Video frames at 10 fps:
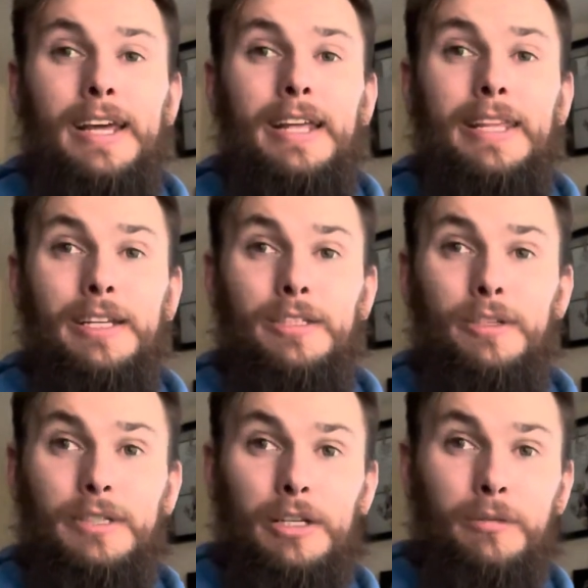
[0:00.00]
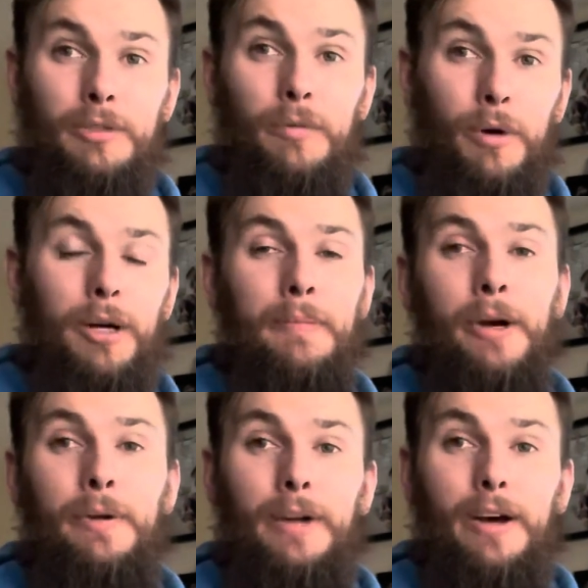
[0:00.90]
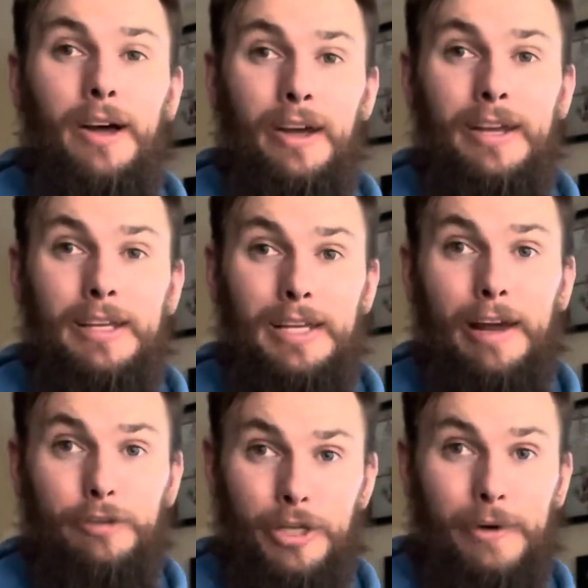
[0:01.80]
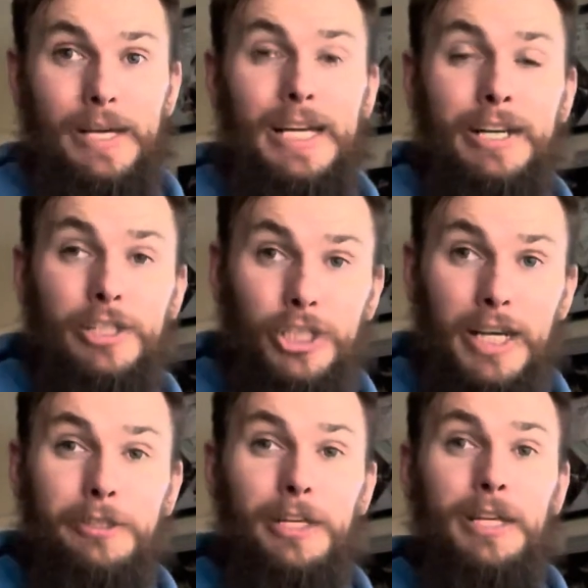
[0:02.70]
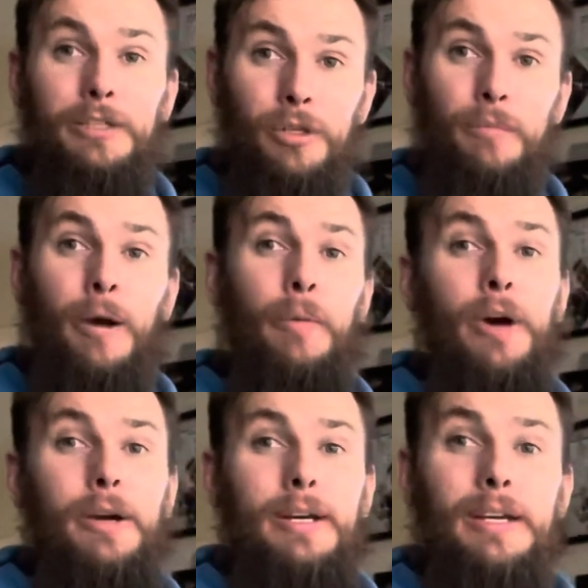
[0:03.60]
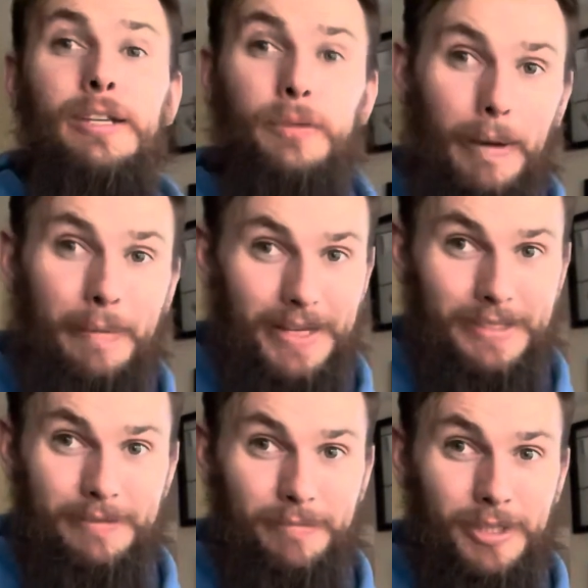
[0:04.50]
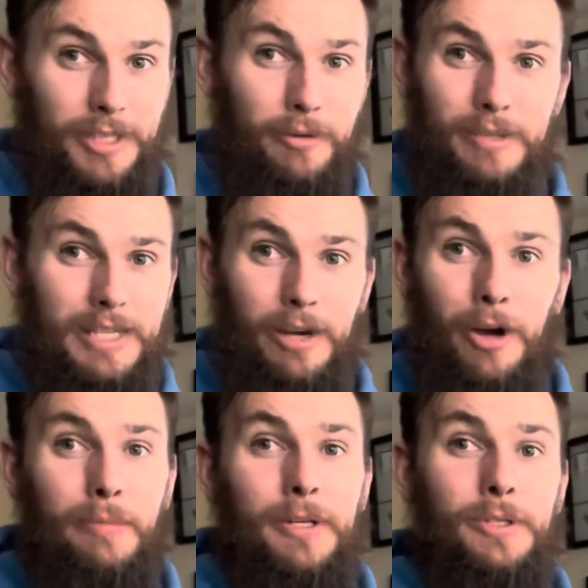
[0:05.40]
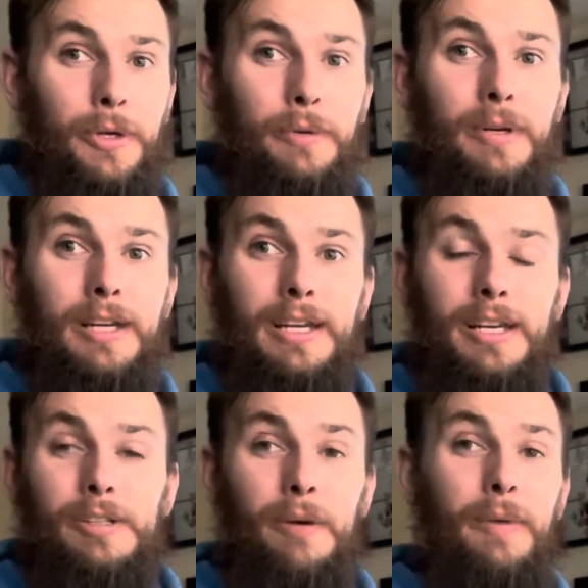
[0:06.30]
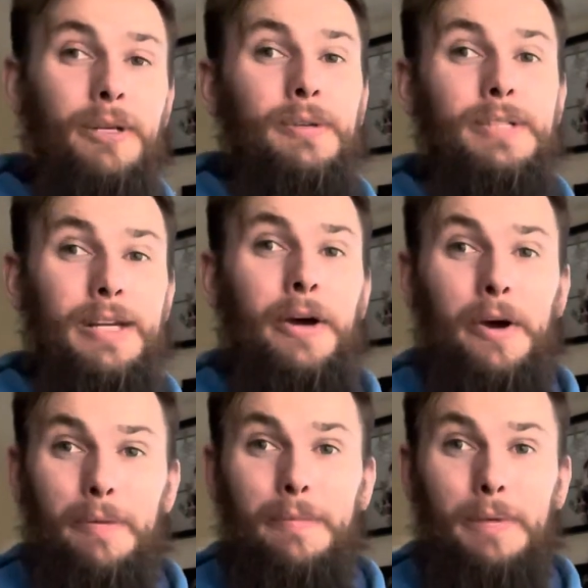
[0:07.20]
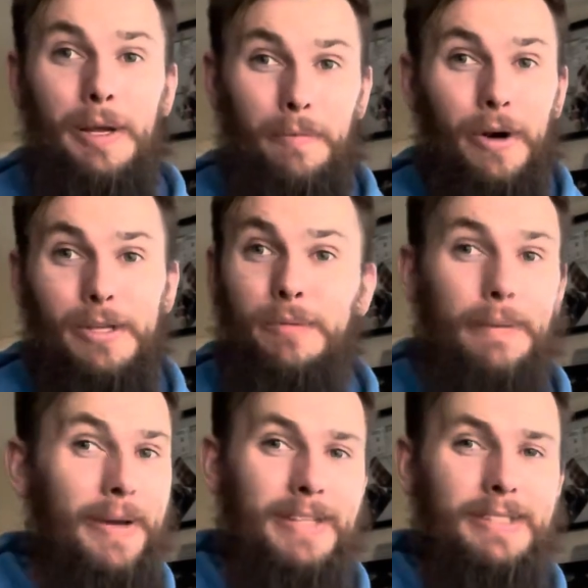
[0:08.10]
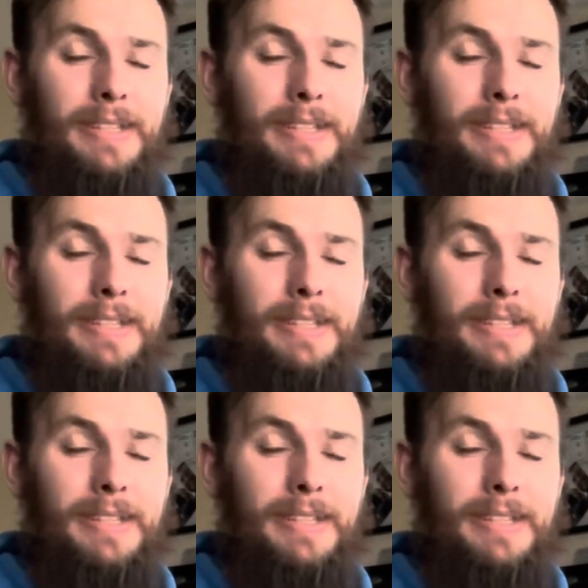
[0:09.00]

Then as soon as it comes to work mode, I have a shower and I change into my work sweatpants because I don't want to sit at home in a suit. So I might as well sit at home in work sweatpants.